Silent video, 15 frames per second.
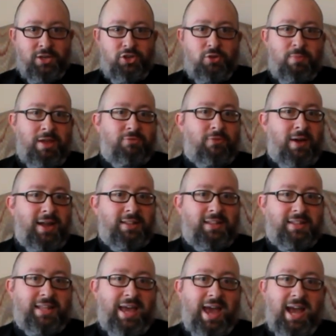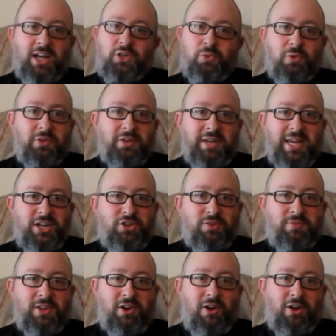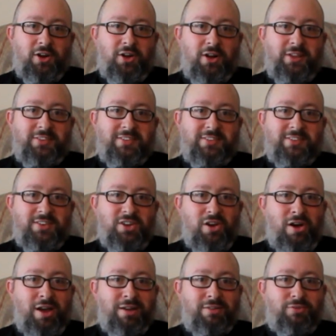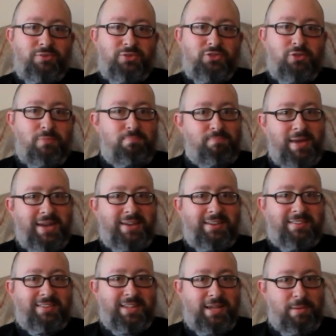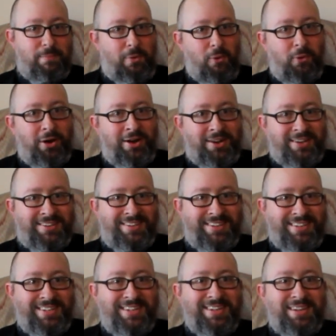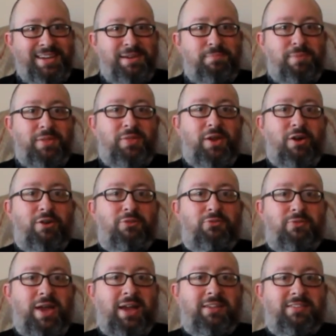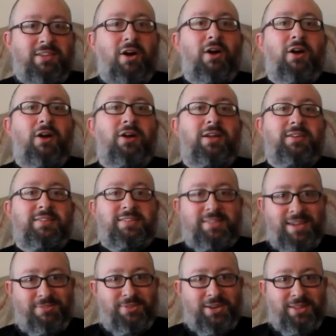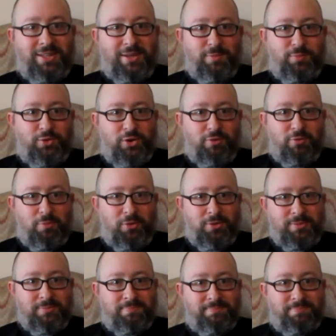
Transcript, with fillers: You may find that the actual nature of the archons is not tremendously important, but their effects are definitely observable.